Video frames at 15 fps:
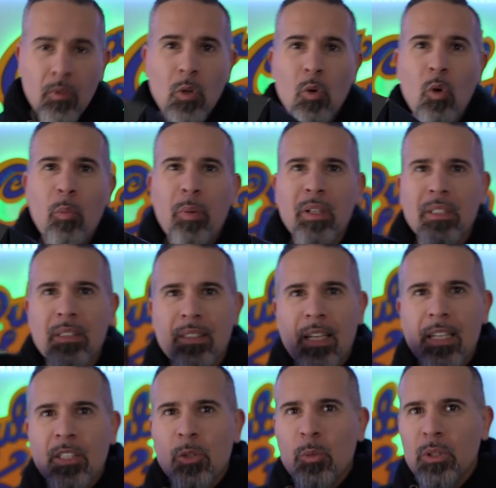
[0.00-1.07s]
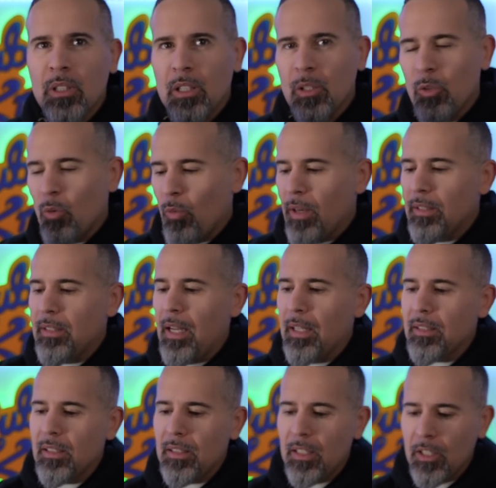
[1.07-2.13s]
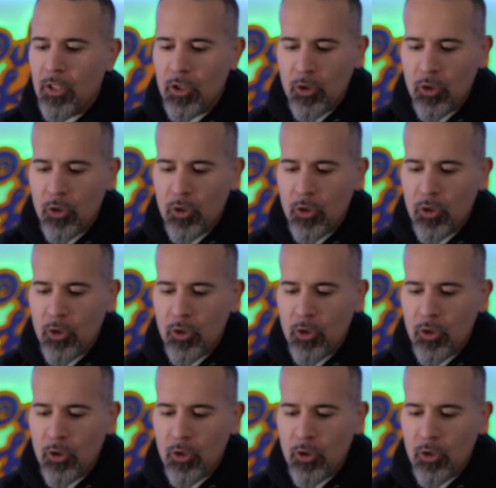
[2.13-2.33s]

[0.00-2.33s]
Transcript: Cool presentation with the little red dot sticker